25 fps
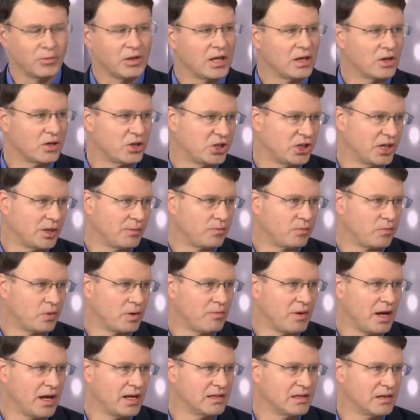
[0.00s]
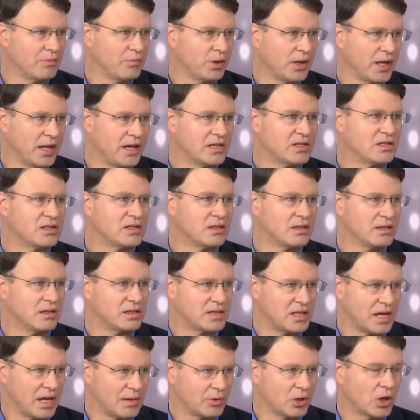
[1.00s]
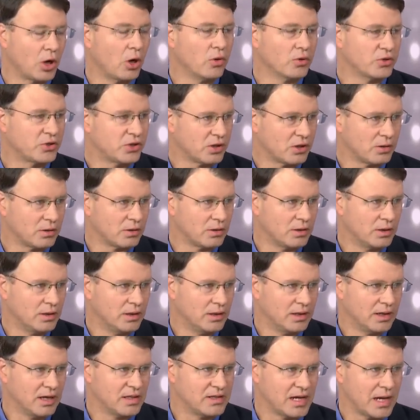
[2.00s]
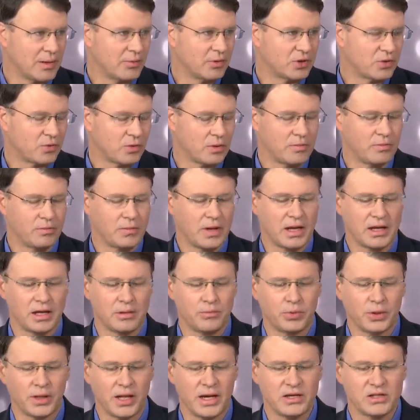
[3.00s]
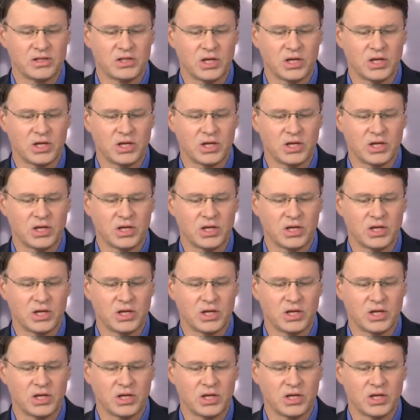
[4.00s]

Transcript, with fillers: leadership remains in place, the same culture is able to remain in place.